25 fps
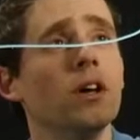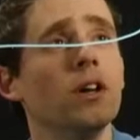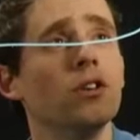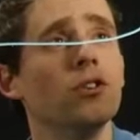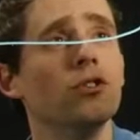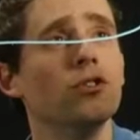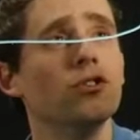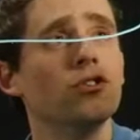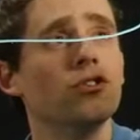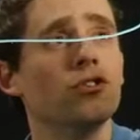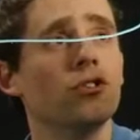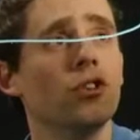
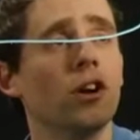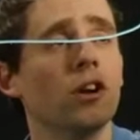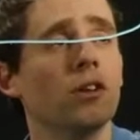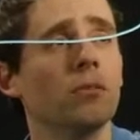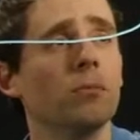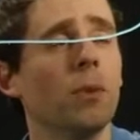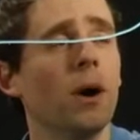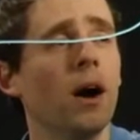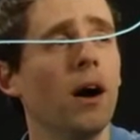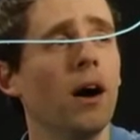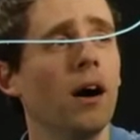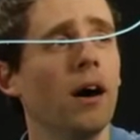You start
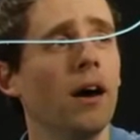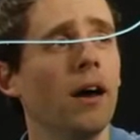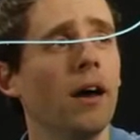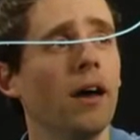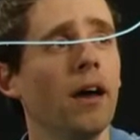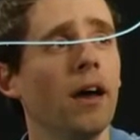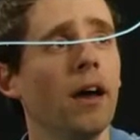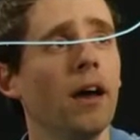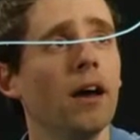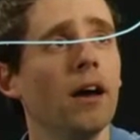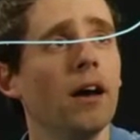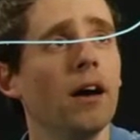
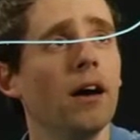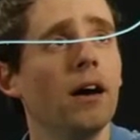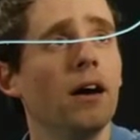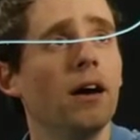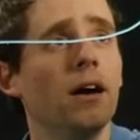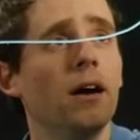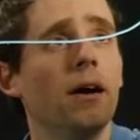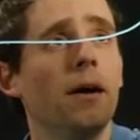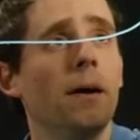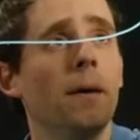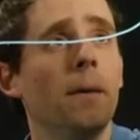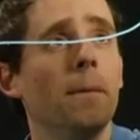by
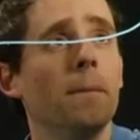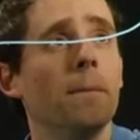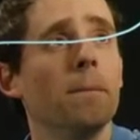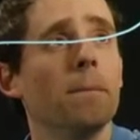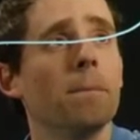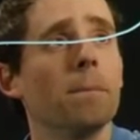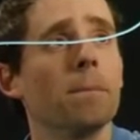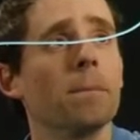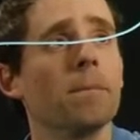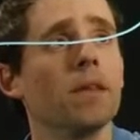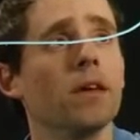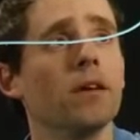um,
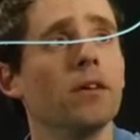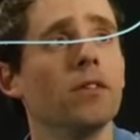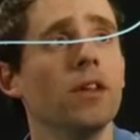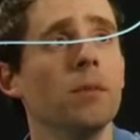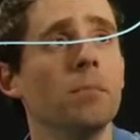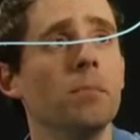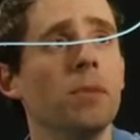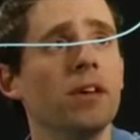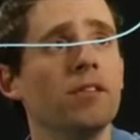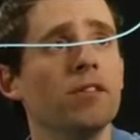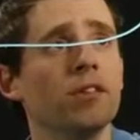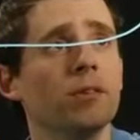the
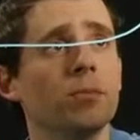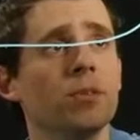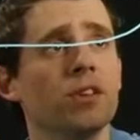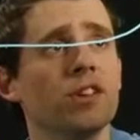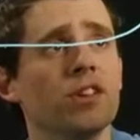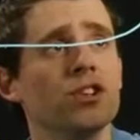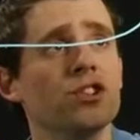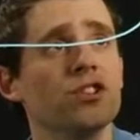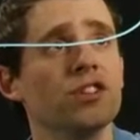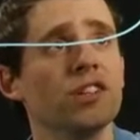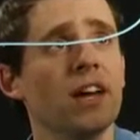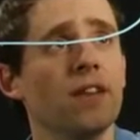pivot
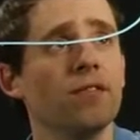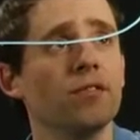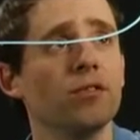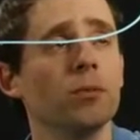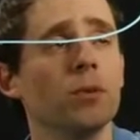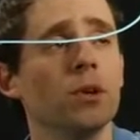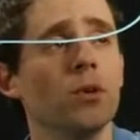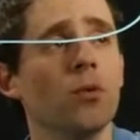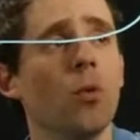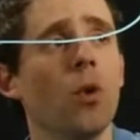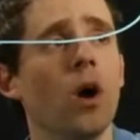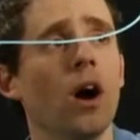positions have to
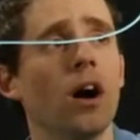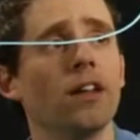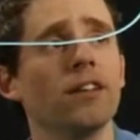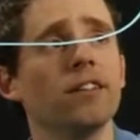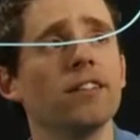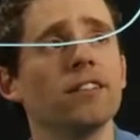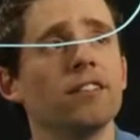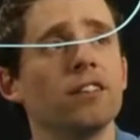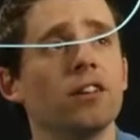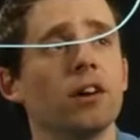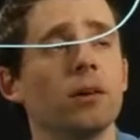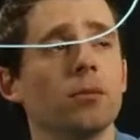be
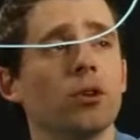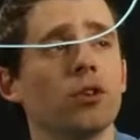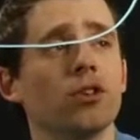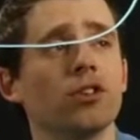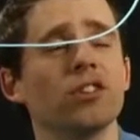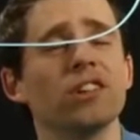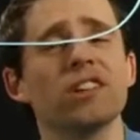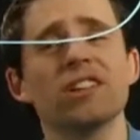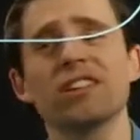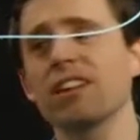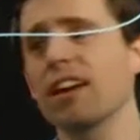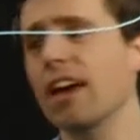1. So I'm going
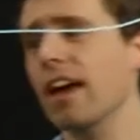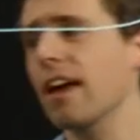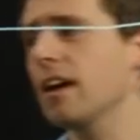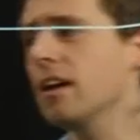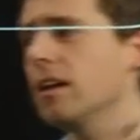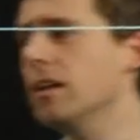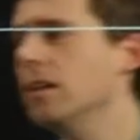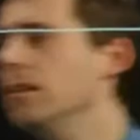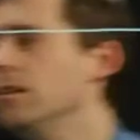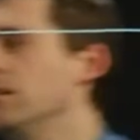to scale.